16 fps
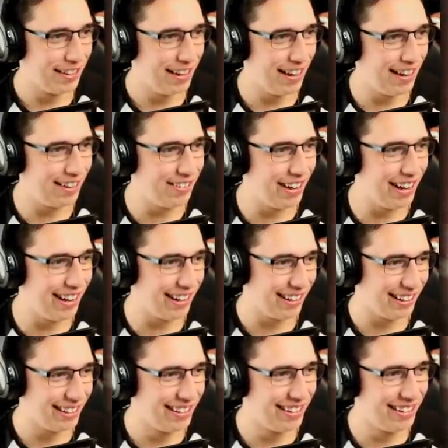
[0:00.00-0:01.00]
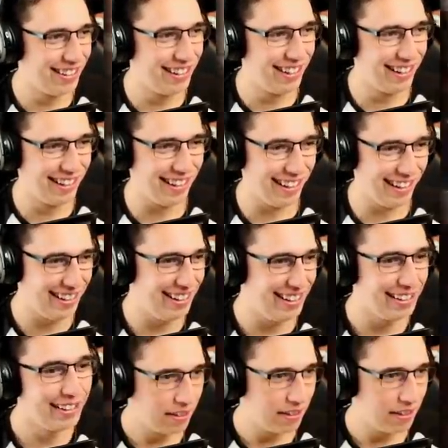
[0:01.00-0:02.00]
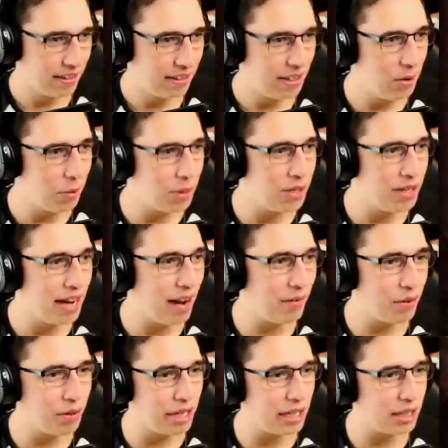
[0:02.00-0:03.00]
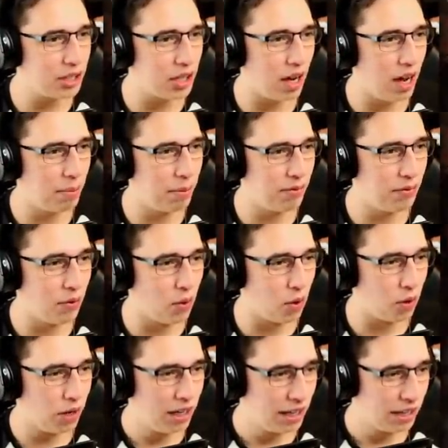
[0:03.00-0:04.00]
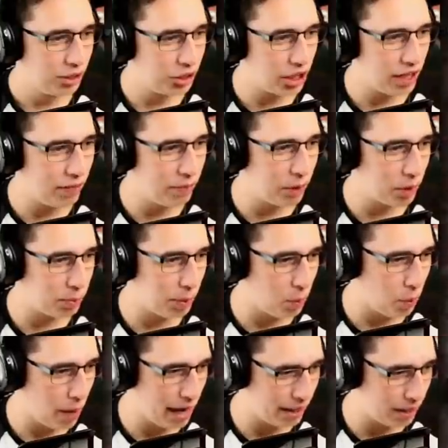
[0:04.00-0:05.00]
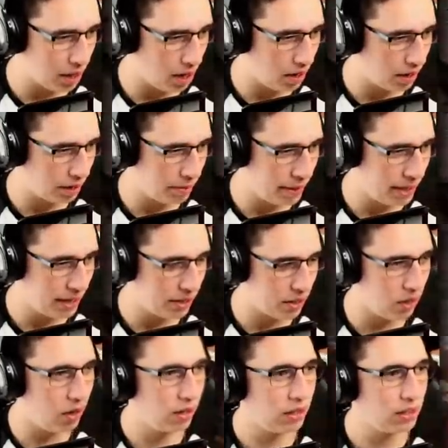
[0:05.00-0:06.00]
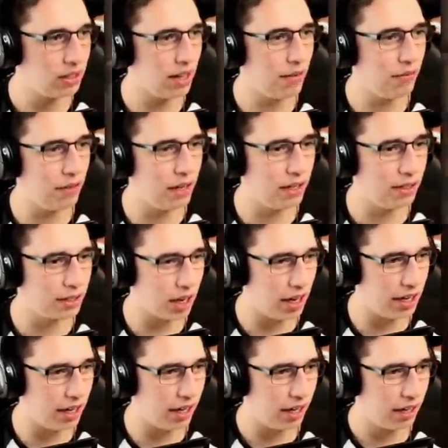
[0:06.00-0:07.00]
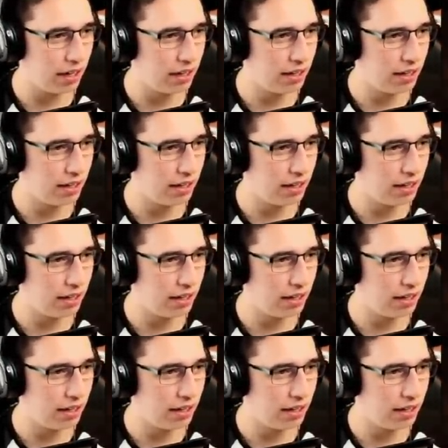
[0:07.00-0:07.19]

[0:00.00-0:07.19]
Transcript: Hey, well. You were never this tall before. Chief must be way taller than me, so, because I feel tiny.